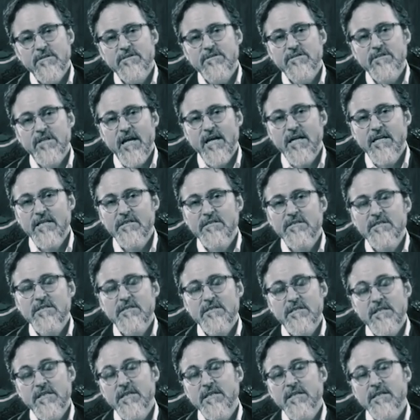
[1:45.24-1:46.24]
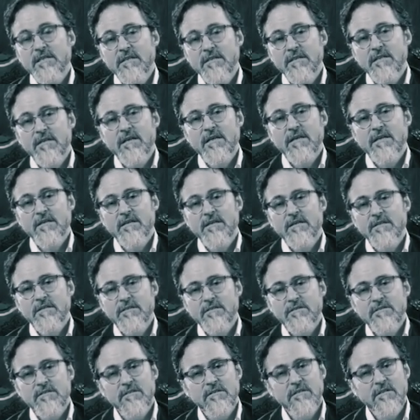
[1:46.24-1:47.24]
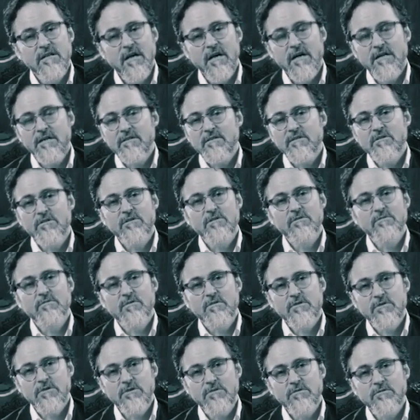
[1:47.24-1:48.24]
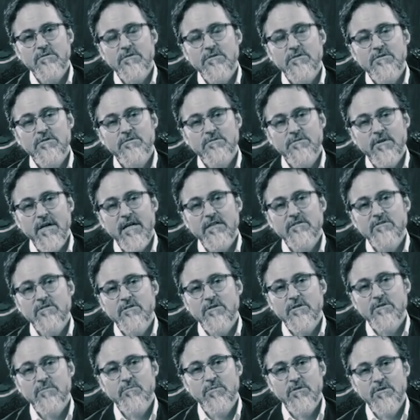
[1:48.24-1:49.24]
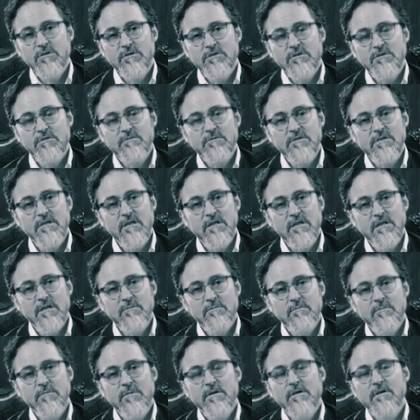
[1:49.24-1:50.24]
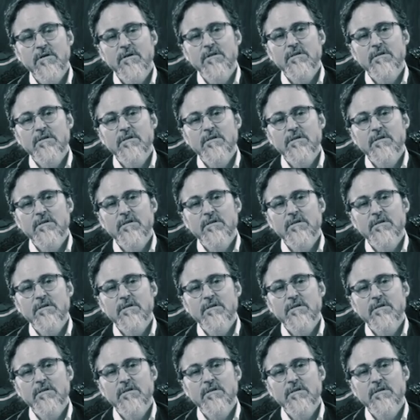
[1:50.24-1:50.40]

the science is in, and it's not good for children to fast long periods of time.